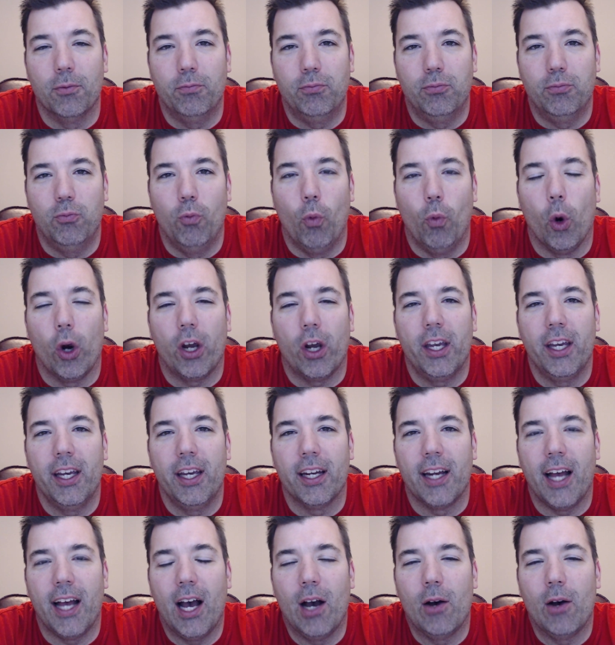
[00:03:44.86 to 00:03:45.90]
working
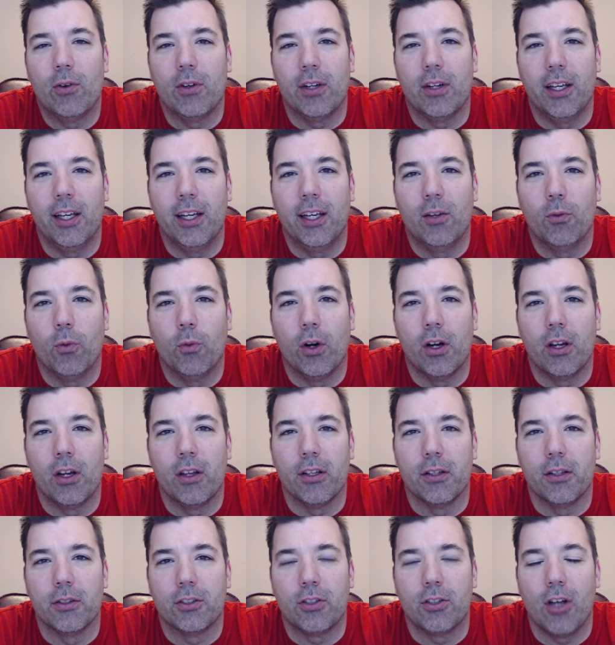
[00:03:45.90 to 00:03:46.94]
it out in one of
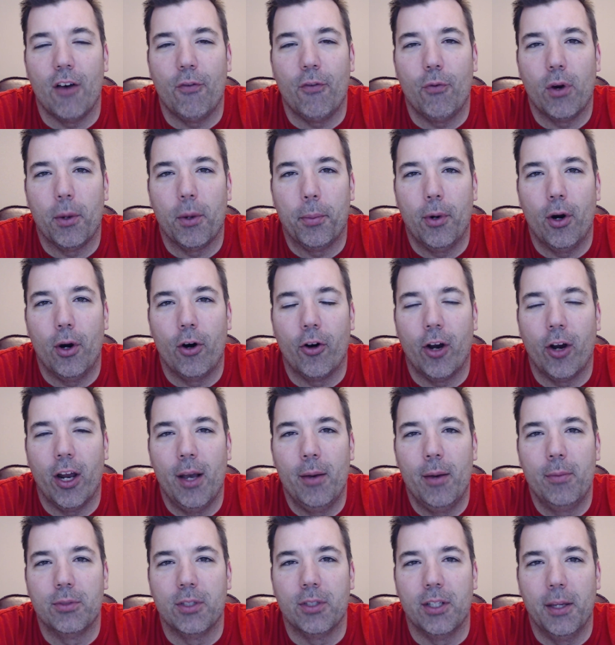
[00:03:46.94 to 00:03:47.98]
the software
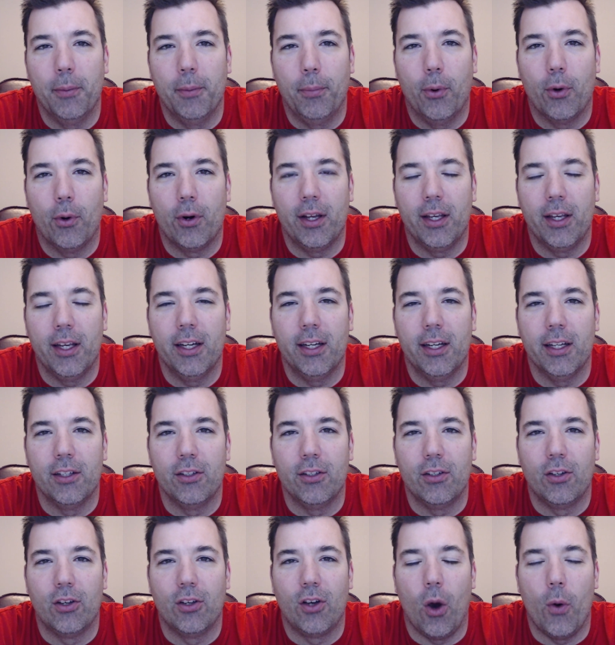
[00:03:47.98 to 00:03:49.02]
programs and importing it
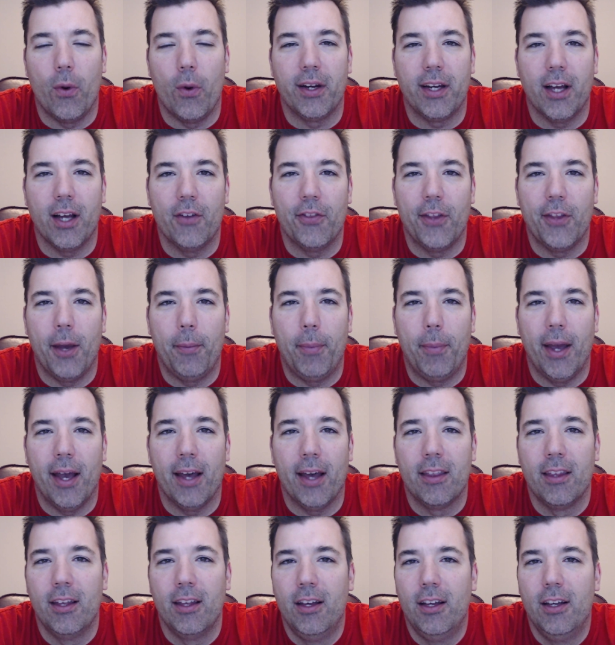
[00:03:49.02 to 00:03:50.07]
and going down that
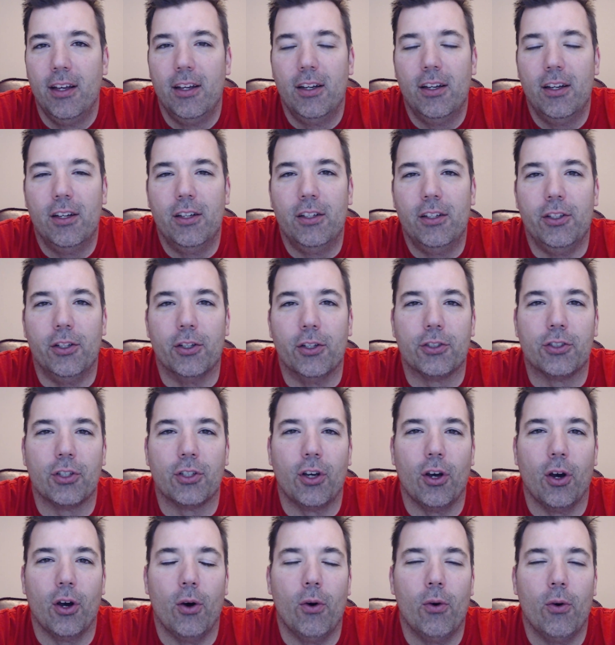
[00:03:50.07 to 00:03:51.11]
path. Years
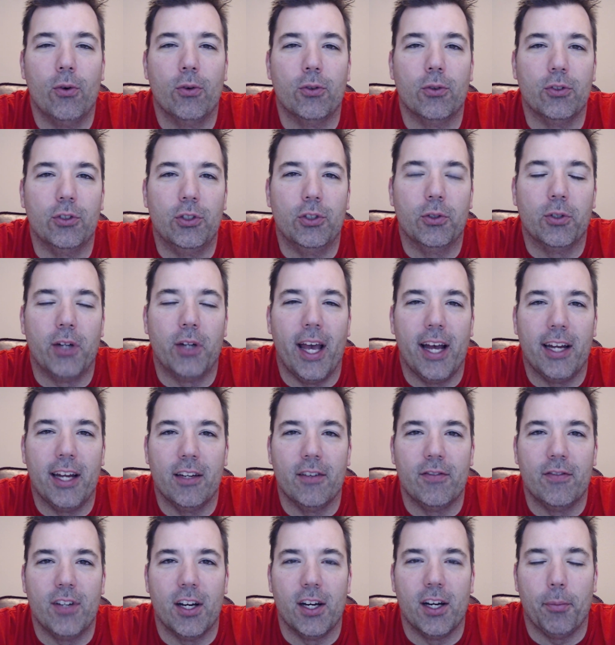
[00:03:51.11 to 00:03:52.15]
ago, you would have to
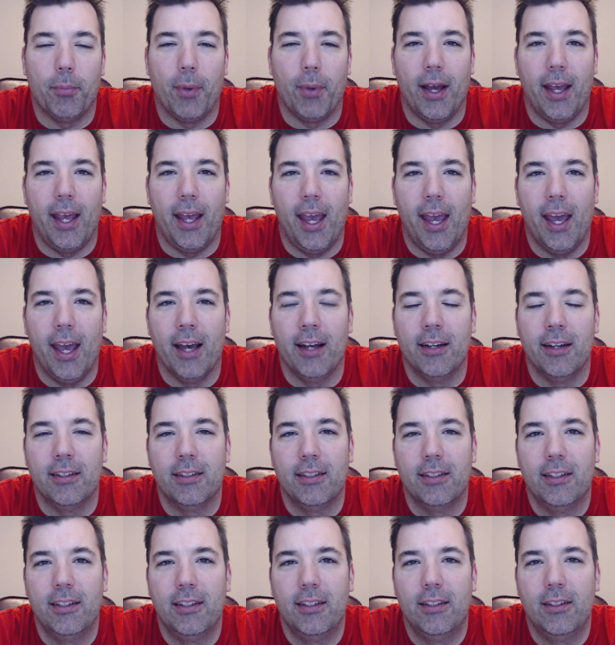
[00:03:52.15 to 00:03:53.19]
have done it by hand,
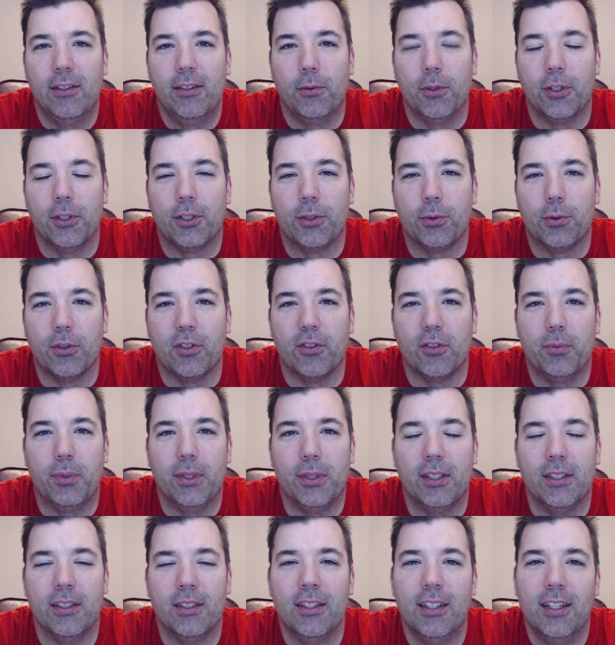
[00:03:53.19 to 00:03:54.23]
which would have
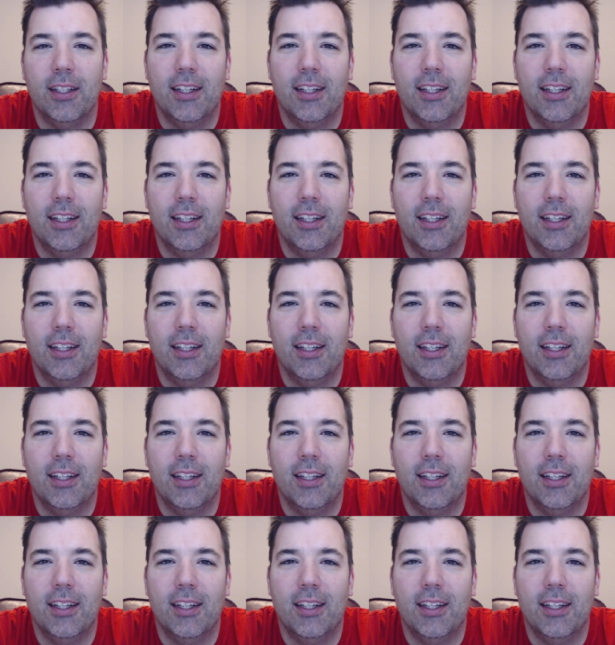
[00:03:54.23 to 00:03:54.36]
been